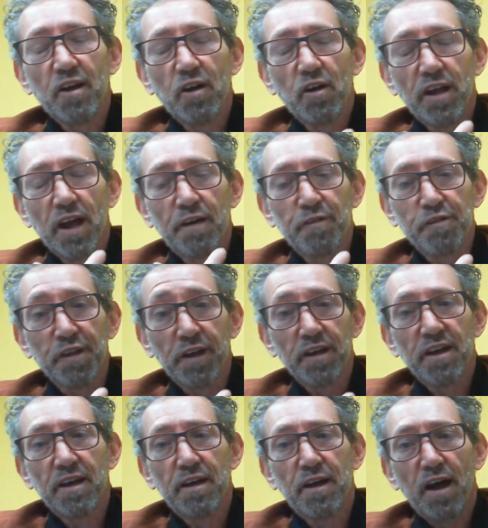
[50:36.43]
everything,
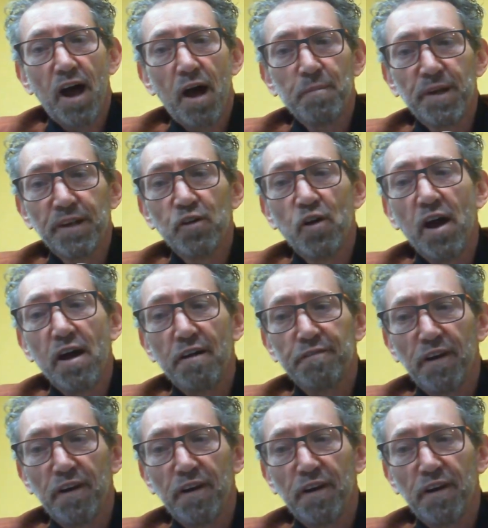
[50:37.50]
I mean, you have